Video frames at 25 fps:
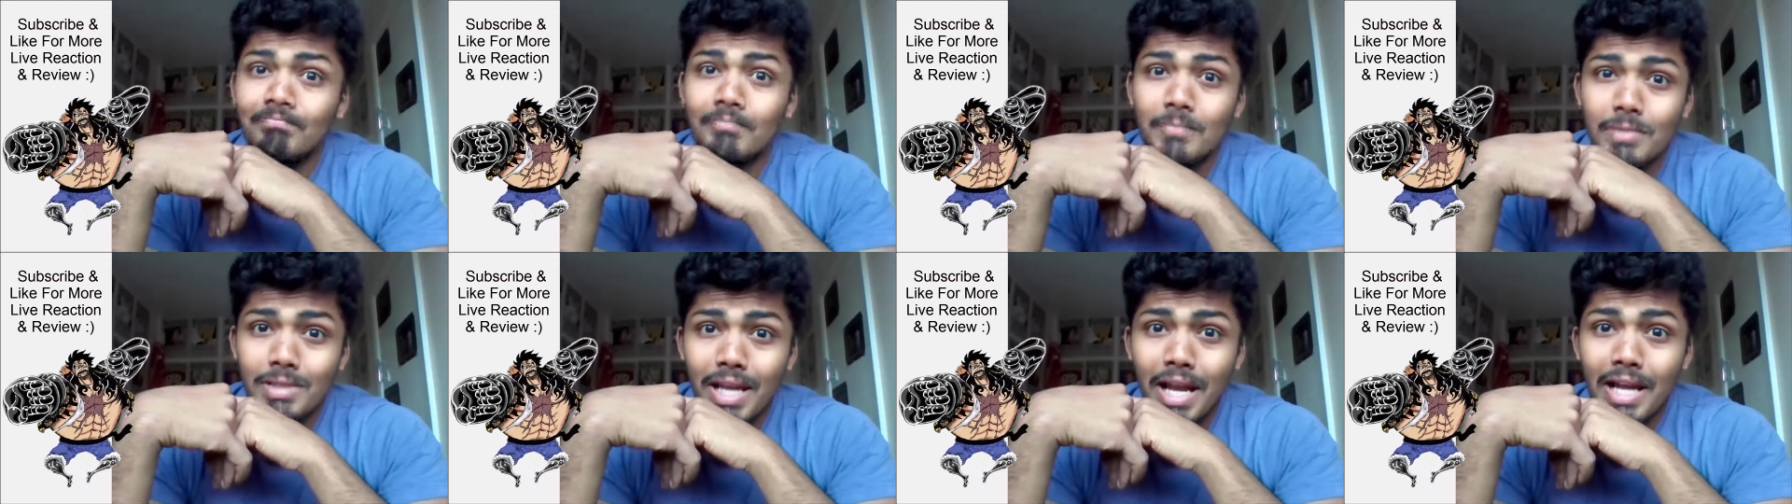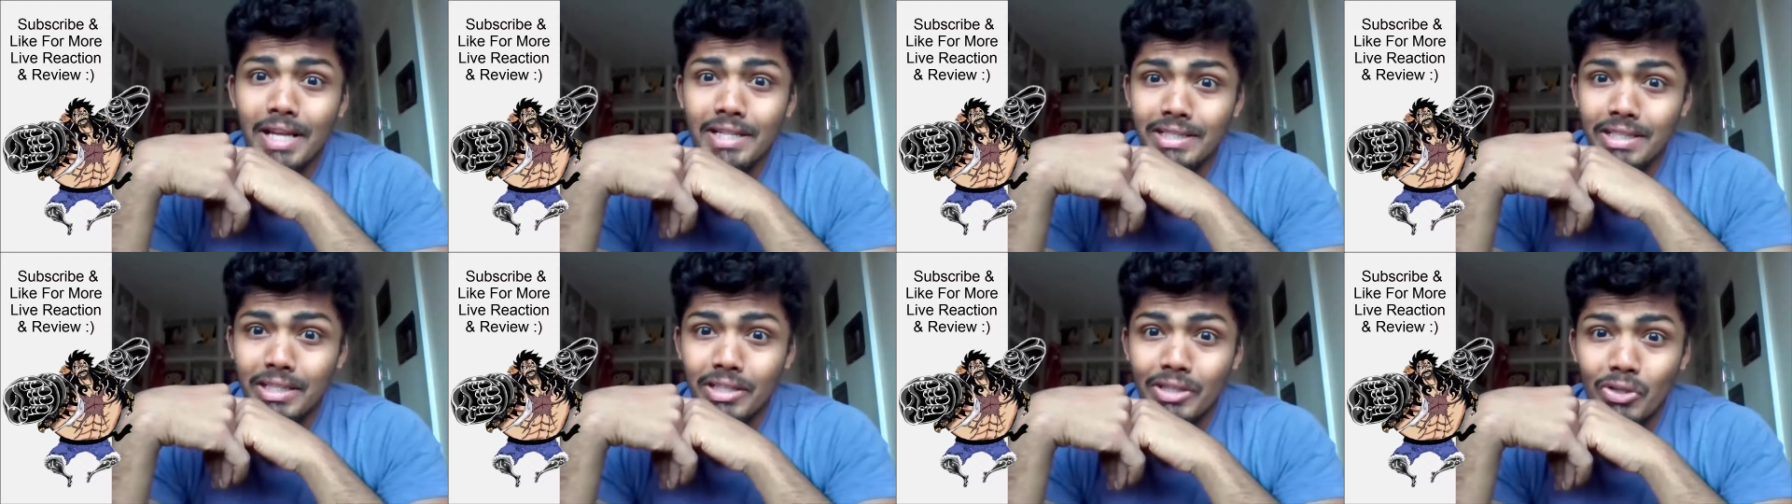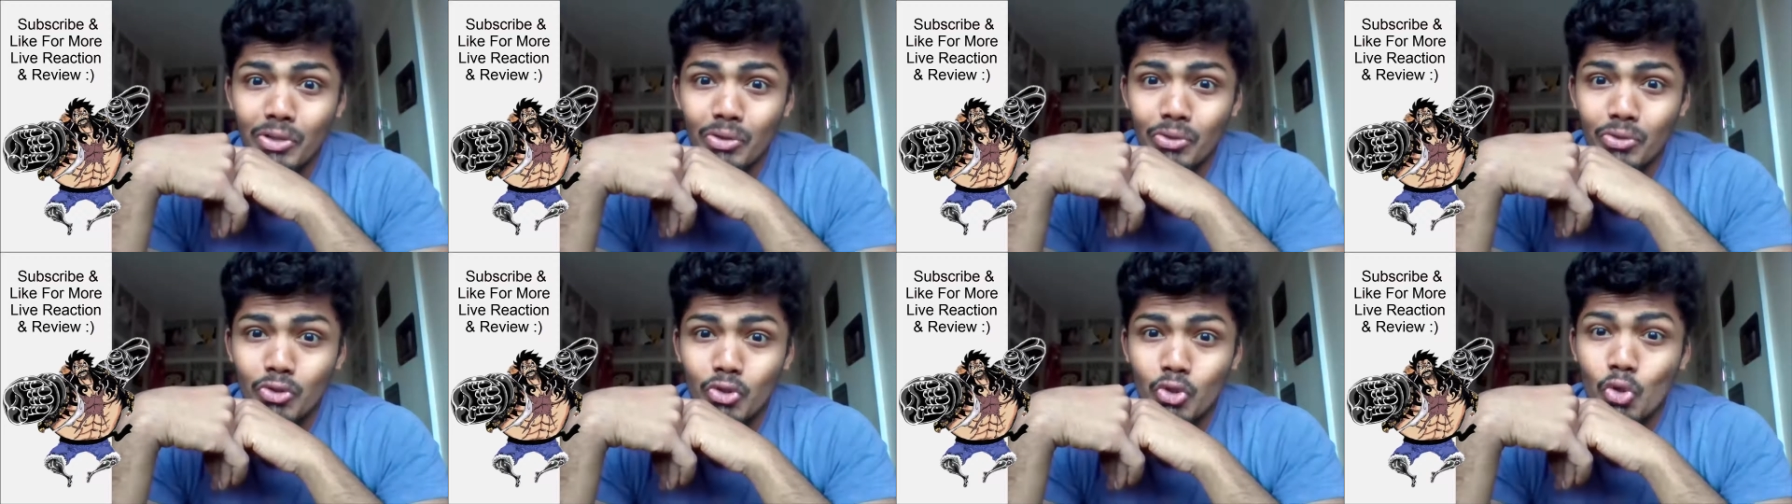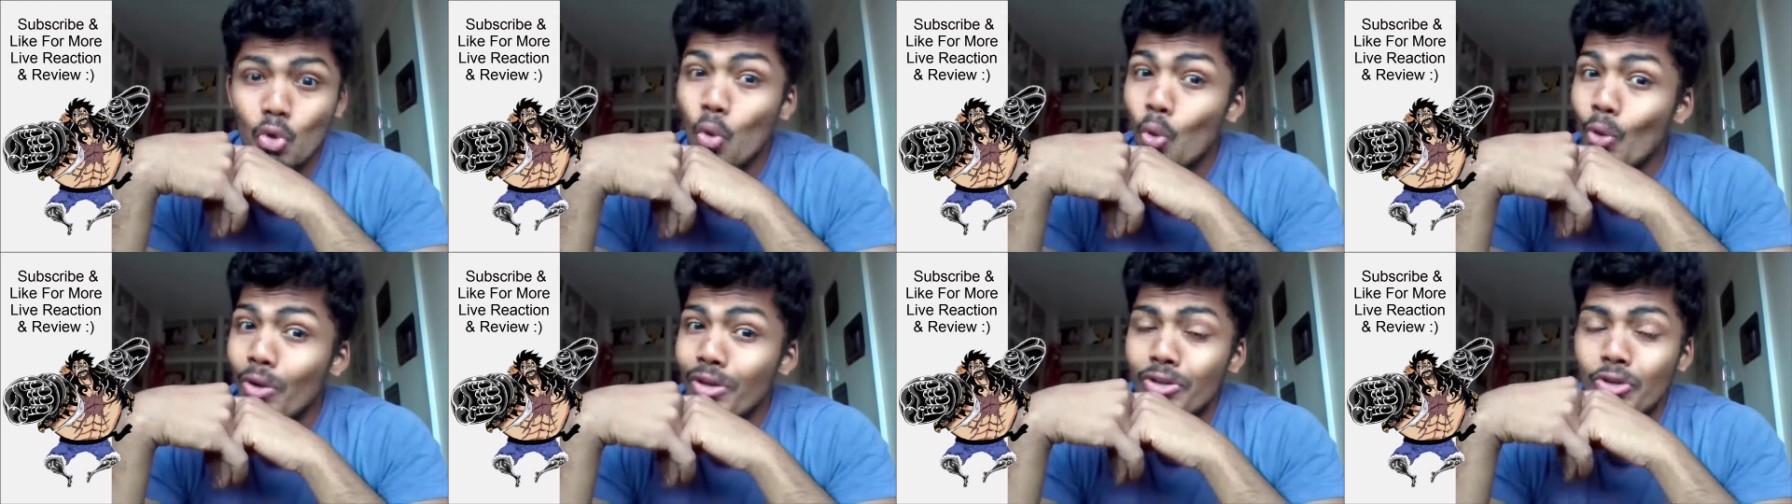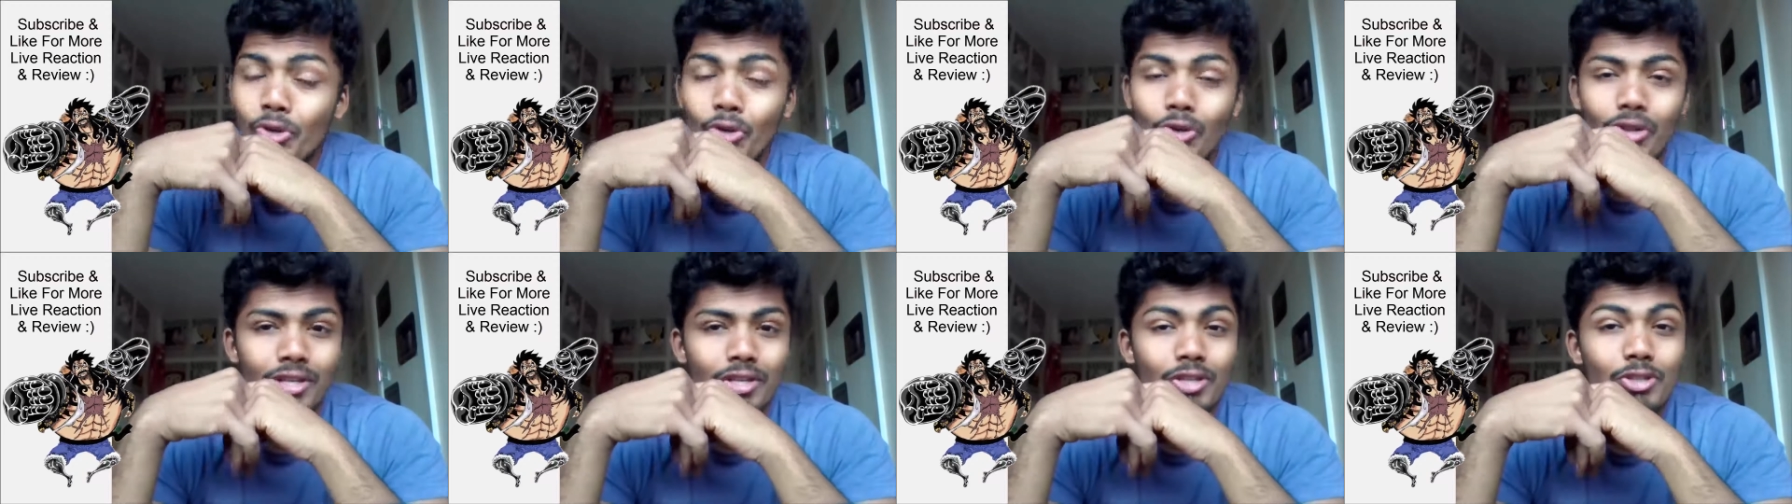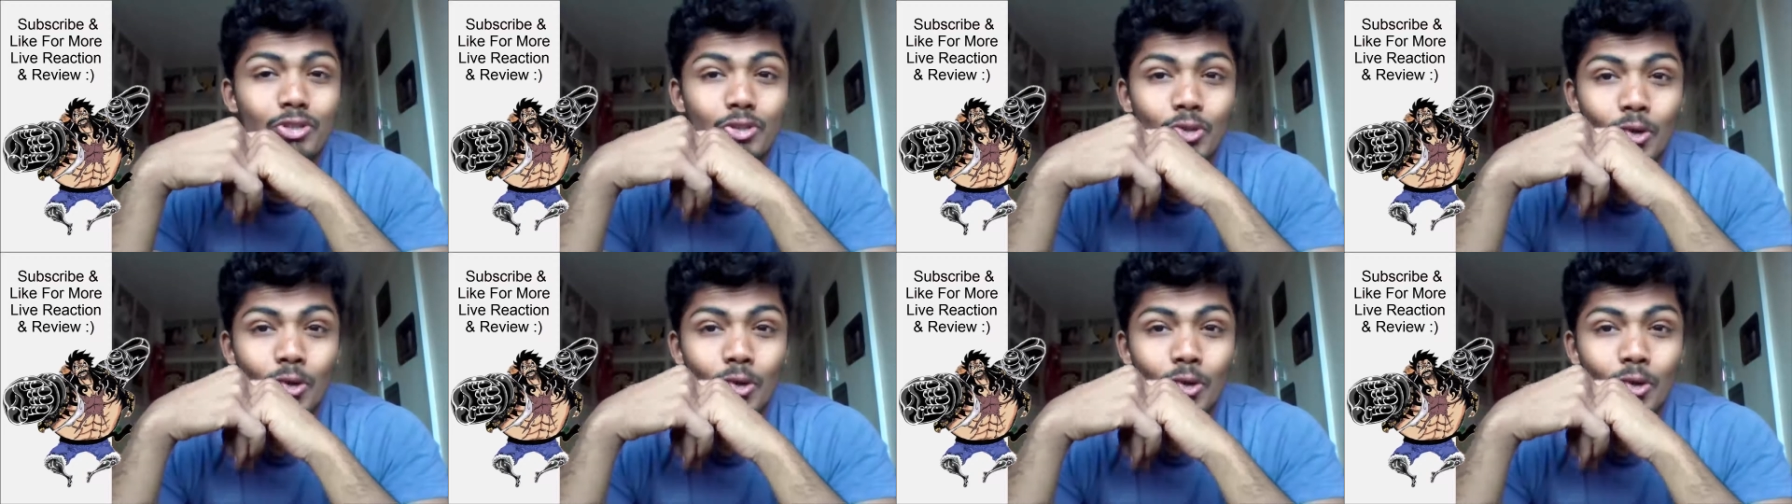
sanji looks too into this